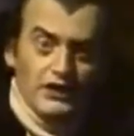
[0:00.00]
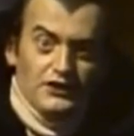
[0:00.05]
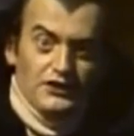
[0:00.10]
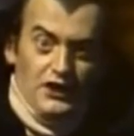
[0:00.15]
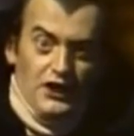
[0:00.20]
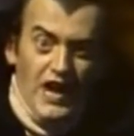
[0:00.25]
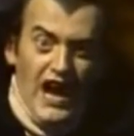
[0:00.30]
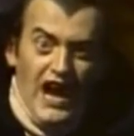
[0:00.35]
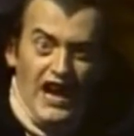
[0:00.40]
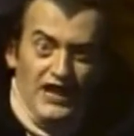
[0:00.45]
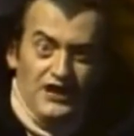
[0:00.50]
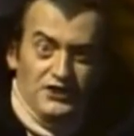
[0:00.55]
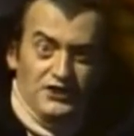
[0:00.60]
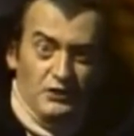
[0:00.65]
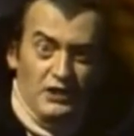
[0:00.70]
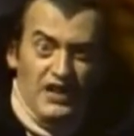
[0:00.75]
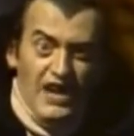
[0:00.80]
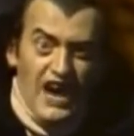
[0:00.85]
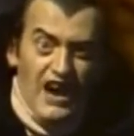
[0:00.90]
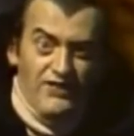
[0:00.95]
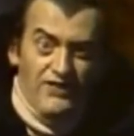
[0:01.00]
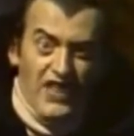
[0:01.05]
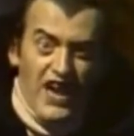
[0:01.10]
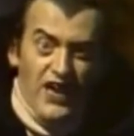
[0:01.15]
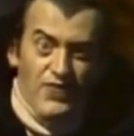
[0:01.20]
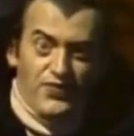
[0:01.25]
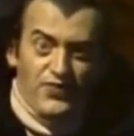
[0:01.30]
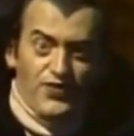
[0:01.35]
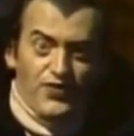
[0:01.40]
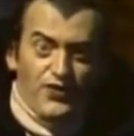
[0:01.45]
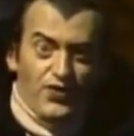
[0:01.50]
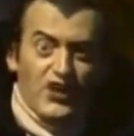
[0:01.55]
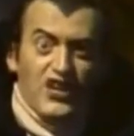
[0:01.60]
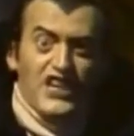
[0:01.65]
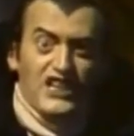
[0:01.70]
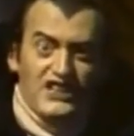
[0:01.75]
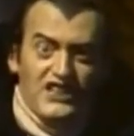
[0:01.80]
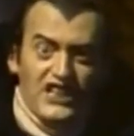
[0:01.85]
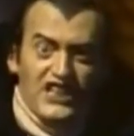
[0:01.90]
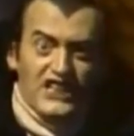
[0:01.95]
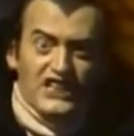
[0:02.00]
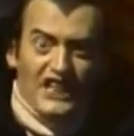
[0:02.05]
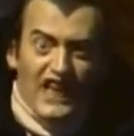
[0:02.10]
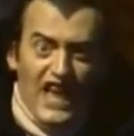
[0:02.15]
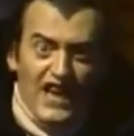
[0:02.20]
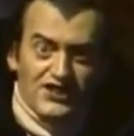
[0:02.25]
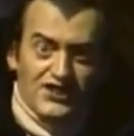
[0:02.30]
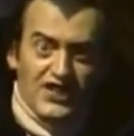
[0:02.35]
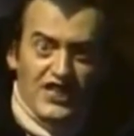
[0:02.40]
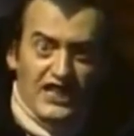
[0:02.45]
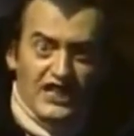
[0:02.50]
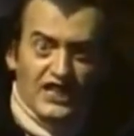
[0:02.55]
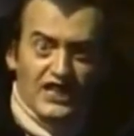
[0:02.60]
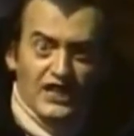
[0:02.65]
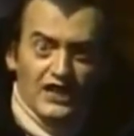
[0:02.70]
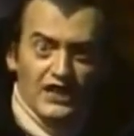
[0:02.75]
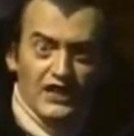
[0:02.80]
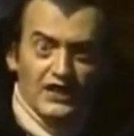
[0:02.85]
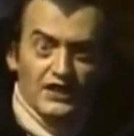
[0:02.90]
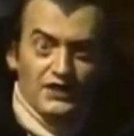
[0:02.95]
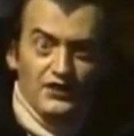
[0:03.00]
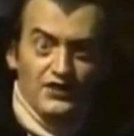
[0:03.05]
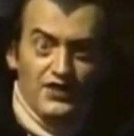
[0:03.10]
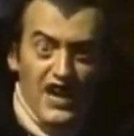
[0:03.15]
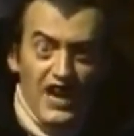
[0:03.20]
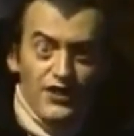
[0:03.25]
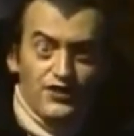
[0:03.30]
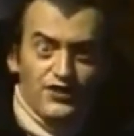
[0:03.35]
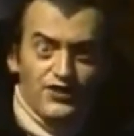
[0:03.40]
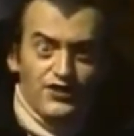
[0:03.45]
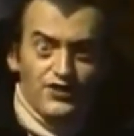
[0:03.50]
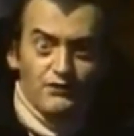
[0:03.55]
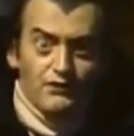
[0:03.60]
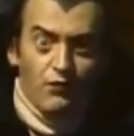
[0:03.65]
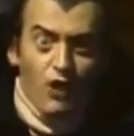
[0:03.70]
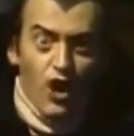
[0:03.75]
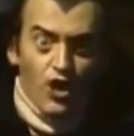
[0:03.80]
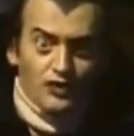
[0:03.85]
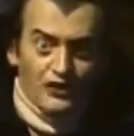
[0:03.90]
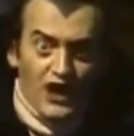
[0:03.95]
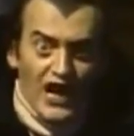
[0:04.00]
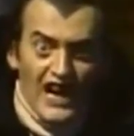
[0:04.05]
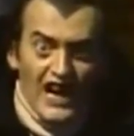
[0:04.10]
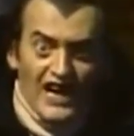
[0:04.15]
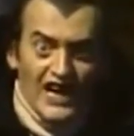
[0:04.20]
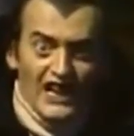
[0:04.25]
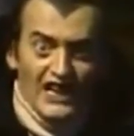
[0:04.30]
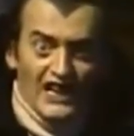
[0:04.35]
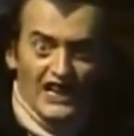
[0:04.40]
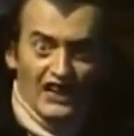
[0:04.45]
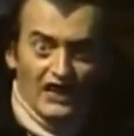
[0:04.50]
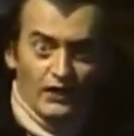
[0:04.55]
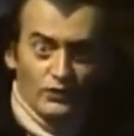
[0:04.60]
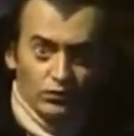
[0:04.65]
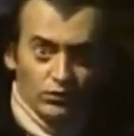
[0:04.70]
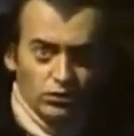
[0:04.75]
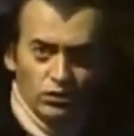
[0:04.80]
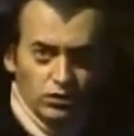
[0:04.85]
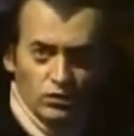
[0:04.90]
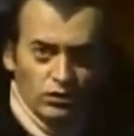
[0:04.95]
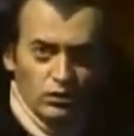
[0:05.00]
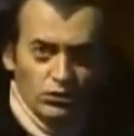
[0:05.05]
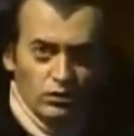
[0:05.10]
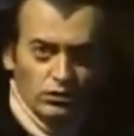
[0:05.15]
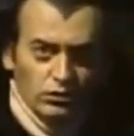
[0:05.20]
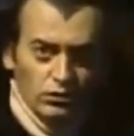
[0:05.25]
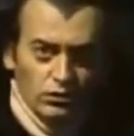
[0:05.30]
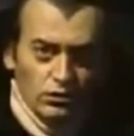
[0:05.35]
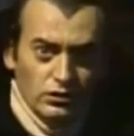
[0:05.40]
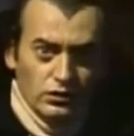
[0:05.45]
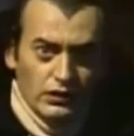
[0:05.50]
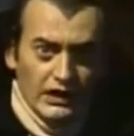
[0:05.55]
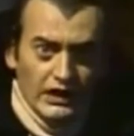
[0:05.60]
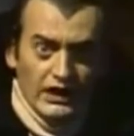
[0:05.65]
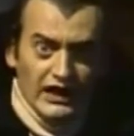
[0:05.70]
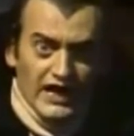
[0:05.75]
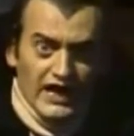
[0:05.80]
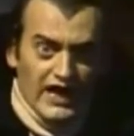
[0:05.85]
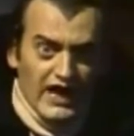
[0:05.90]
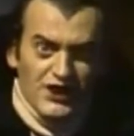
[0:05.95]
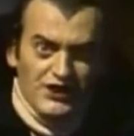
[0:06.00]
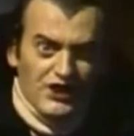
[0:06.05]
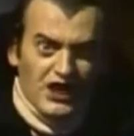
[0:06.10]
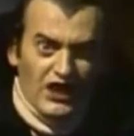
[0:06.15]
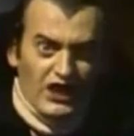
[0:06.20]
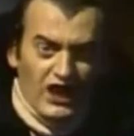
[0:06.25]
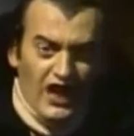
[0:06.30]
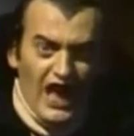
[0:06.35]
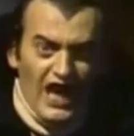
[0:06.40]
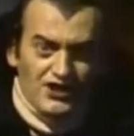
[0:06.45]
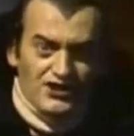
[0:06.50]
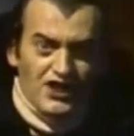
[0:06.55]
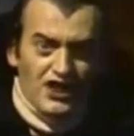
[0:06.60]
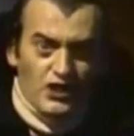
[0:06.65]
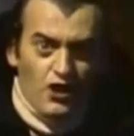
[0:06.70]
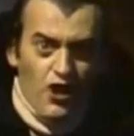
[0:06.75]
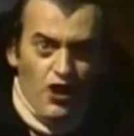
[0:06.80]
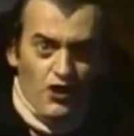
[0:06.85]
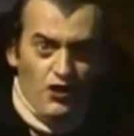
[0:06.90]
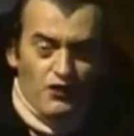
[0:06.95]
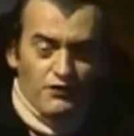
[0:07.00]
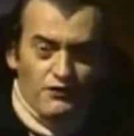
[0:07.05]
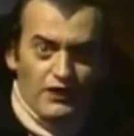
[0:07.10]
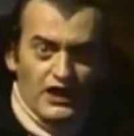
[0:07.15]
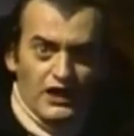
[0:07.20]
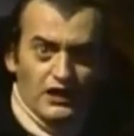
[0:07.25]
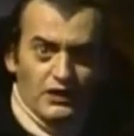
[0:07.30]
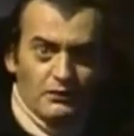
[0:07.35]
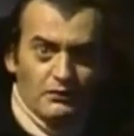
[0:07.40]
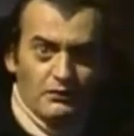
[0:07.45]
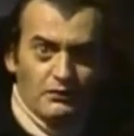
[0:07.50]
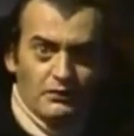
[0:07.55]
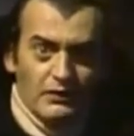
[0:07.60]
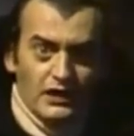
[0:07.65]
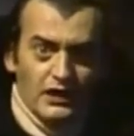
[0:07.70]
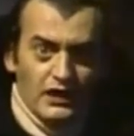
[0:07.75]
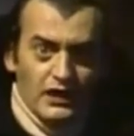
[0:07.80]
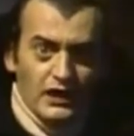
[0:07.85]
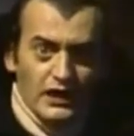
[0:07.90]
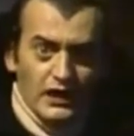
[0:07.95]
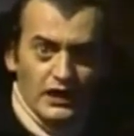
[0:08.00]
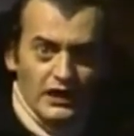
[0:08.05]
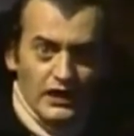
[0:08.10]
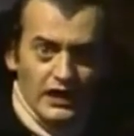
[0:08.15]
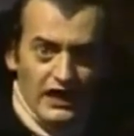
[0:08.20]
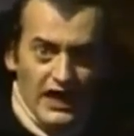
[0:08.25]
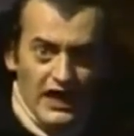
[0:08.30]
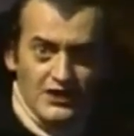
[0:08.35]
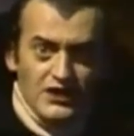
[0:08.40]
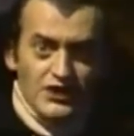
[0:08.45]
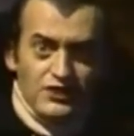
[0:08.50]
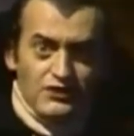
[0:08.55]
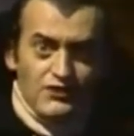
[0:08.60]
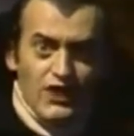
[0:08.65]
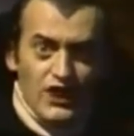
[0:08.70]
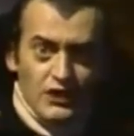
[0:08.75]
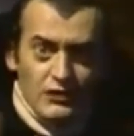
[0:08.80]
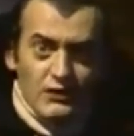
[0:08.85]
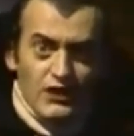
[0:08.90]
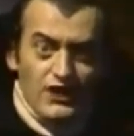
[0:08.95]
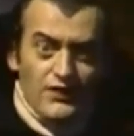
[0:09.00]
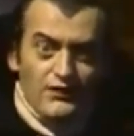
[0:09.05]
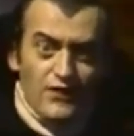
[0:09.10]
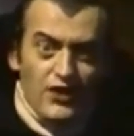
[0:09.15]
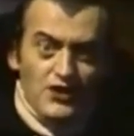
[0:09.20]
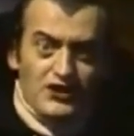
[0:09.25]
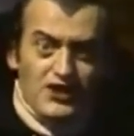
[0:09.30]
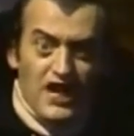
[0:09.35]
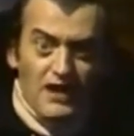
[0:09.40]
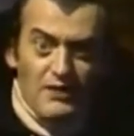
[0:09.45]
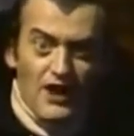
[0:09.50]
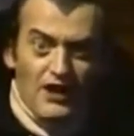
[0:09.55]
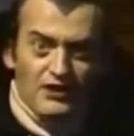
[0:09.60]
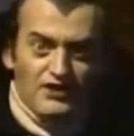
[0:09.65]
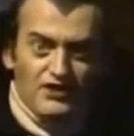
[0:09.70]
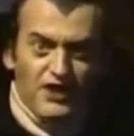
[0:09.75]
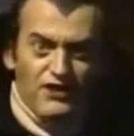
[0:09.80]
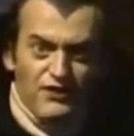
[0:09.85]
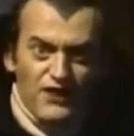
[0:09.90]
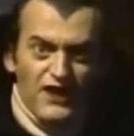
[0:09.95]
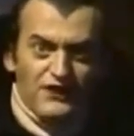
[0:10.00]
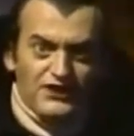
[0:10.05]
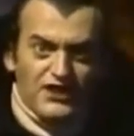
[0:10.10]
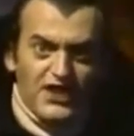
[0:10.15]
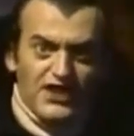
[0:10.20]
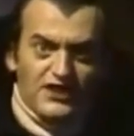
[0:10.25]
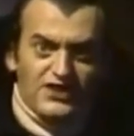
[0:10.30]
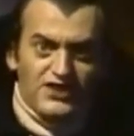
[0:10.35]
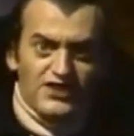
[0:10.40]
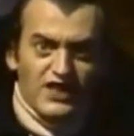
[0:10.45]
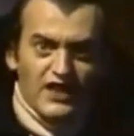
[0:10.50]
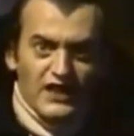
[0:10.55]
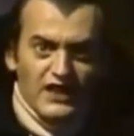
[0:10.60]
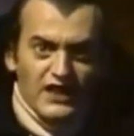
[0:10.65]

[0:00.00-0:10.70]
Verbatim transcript: Tonight we have that three D classic, Death Motel. Ooh, it's a classic horror film. And this film, when it first came out in the fifties,